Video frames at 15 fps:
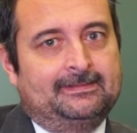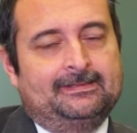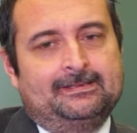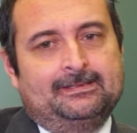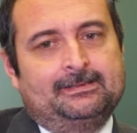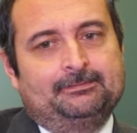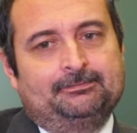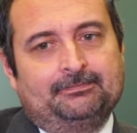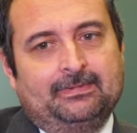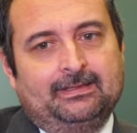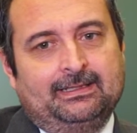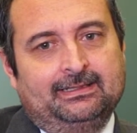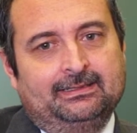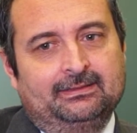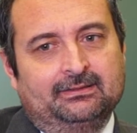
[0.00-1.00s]

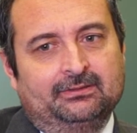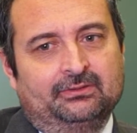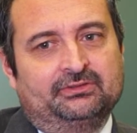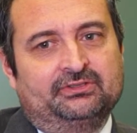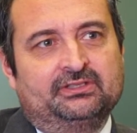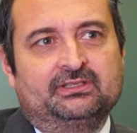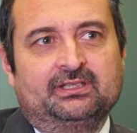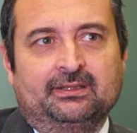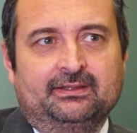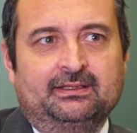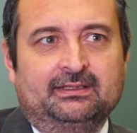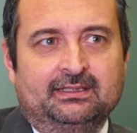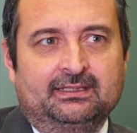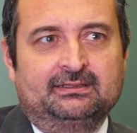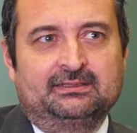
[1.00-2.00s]
And not just knowing
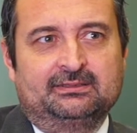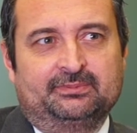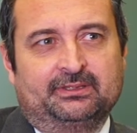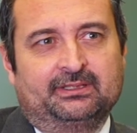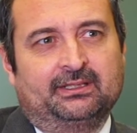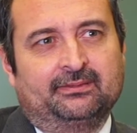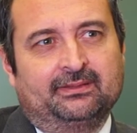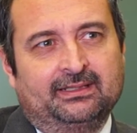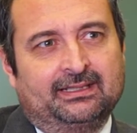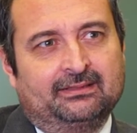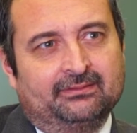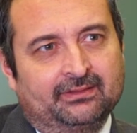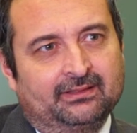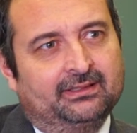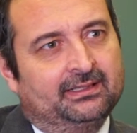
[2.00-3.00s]
the lenders, but knowing
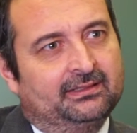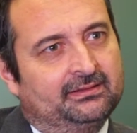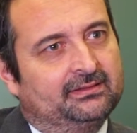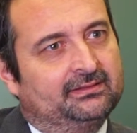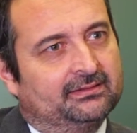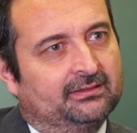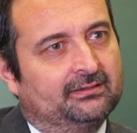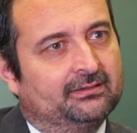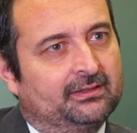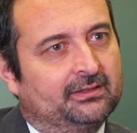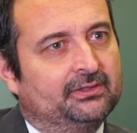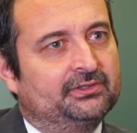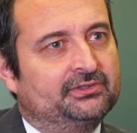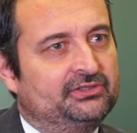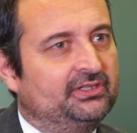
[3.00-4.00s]
how the lenders
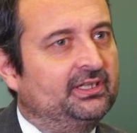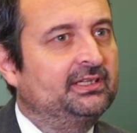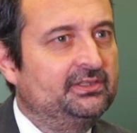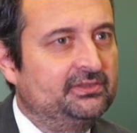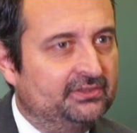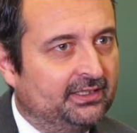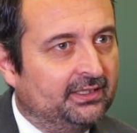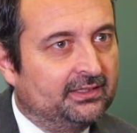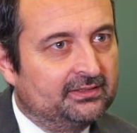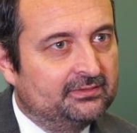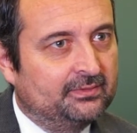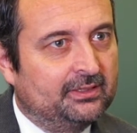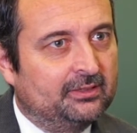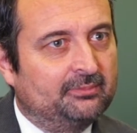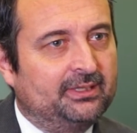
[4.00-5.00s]
are changing as
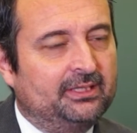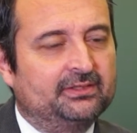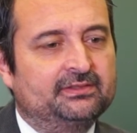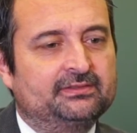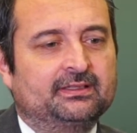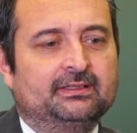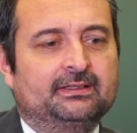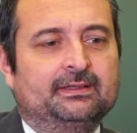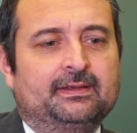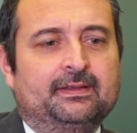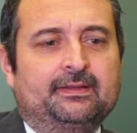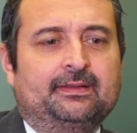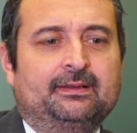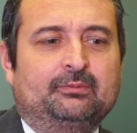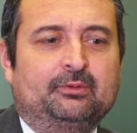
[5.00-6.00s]
well, because
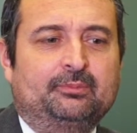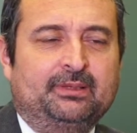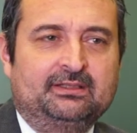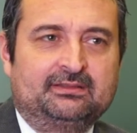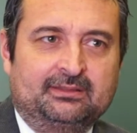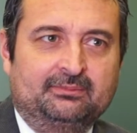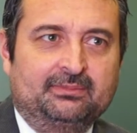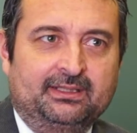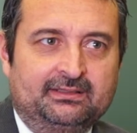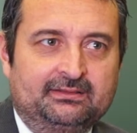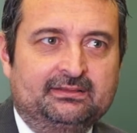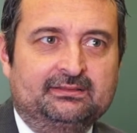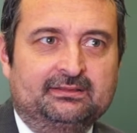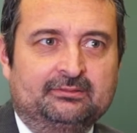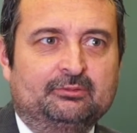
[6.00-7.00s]
there will be some
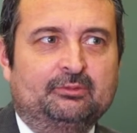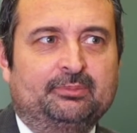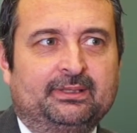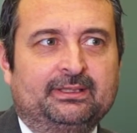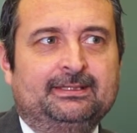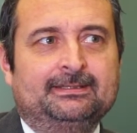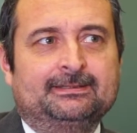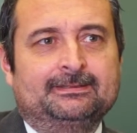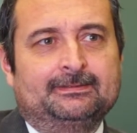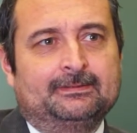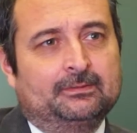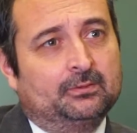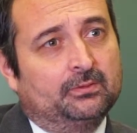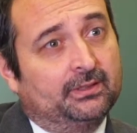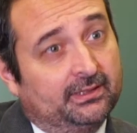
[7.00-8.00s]
lenders that will be
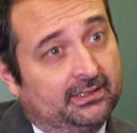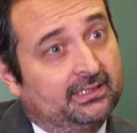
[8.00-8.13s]
quite